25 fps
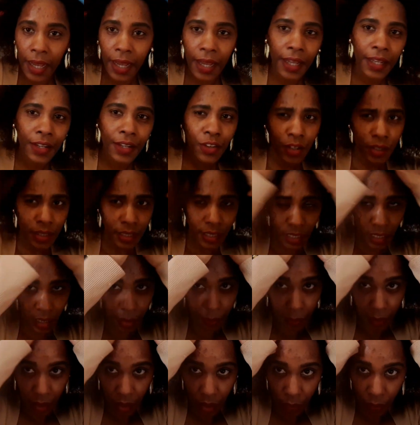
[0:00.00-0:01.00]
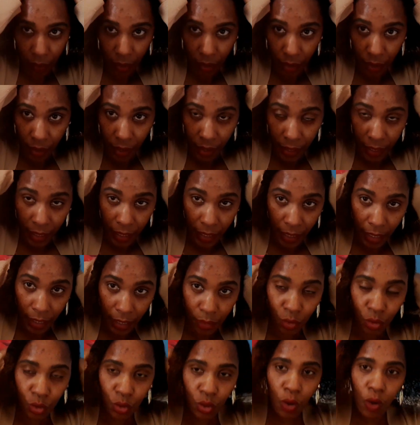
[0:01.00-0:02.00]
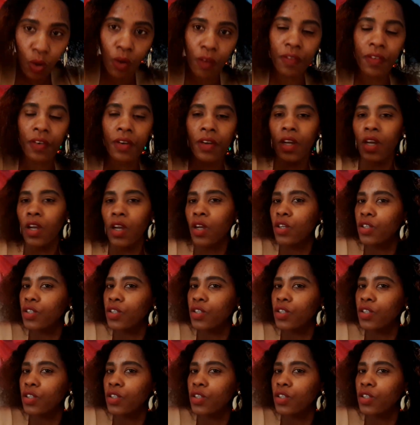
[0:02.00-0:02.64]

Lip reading: and just keep our hair soft.